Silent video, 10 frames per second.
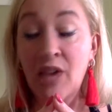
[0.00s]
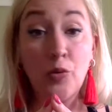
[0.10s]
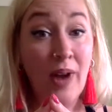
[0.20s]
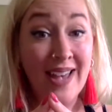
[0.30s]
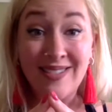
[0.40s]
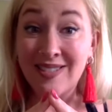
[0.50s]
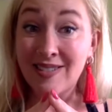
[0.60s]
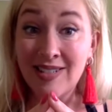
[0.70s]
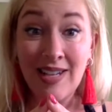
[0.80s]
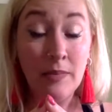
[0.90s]

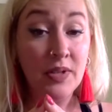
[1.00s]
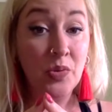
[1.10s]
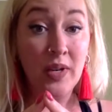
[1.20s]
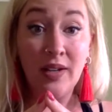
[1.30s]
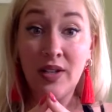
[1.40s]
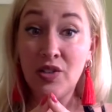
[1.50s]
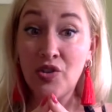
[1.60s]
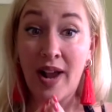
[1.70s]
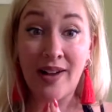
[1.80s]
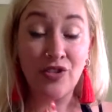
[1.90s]
rest in between
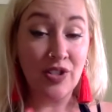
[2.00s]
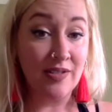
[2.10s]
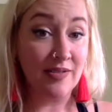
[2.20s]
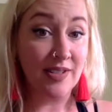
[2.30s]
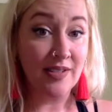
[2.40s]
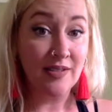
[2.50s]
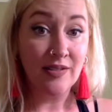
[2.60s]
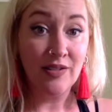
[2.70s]
contractions.